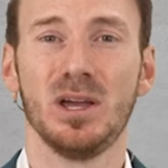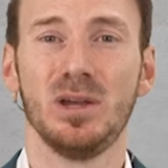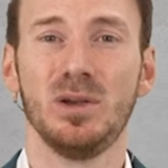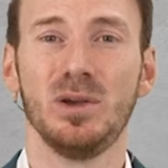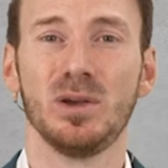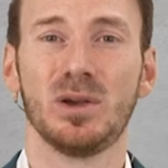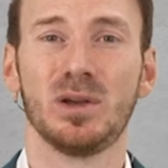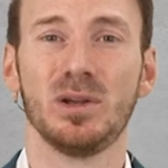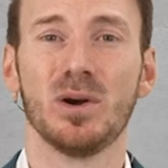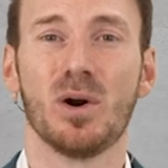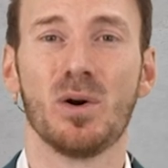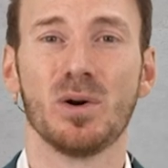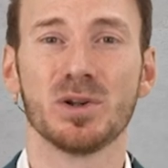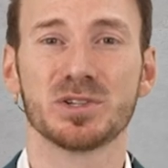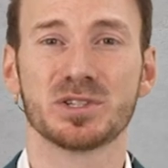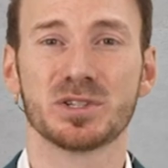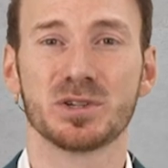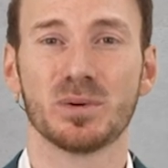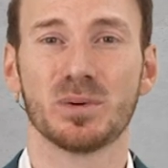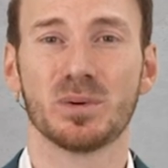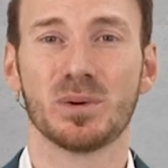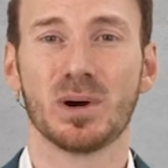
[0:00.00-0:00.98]
You can
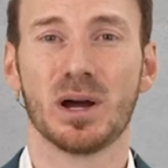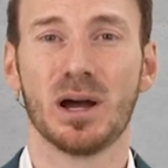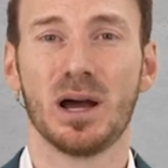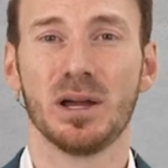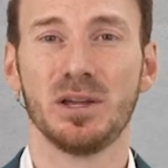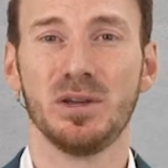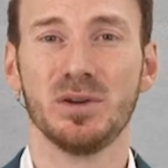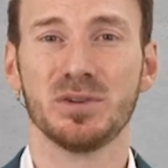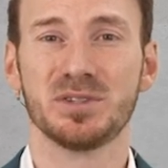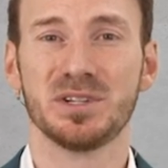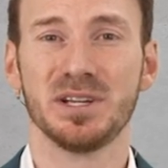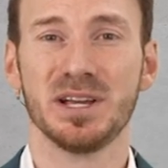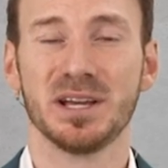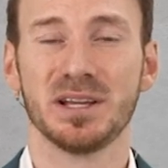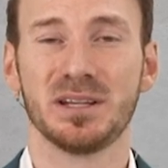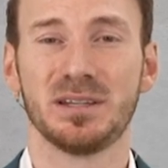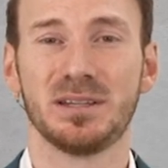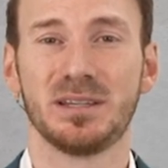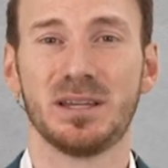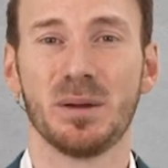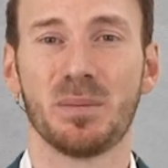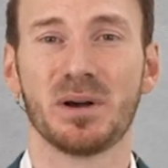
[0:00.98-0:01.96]
also use the
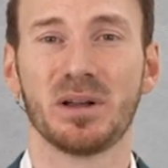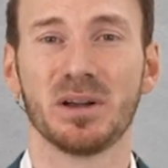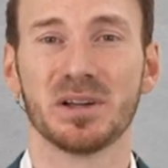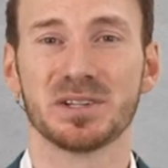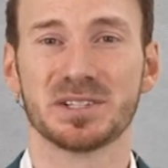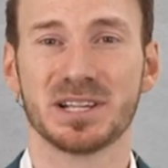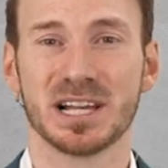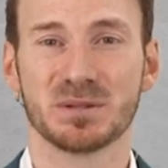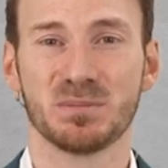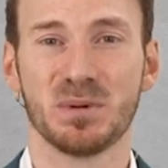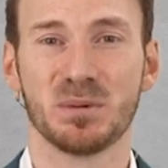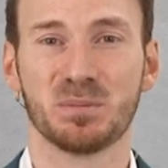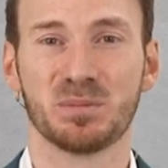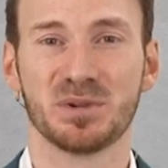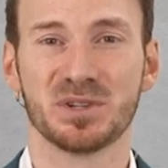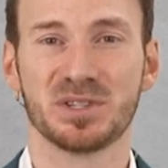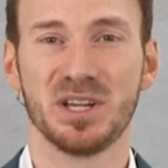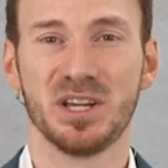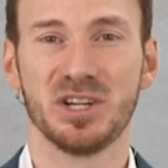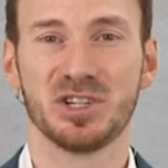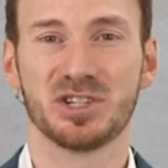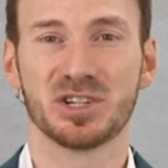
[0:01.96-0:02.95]
typical assessment
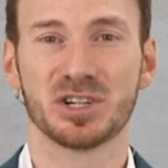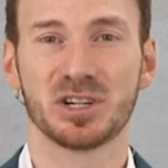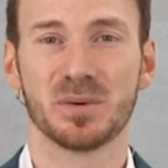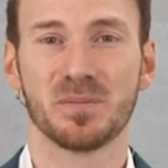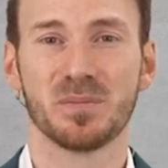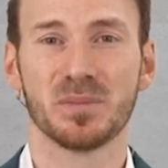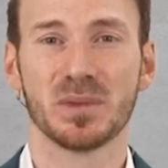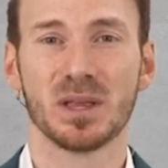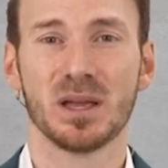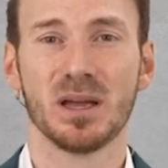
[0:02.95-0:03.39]
procedure,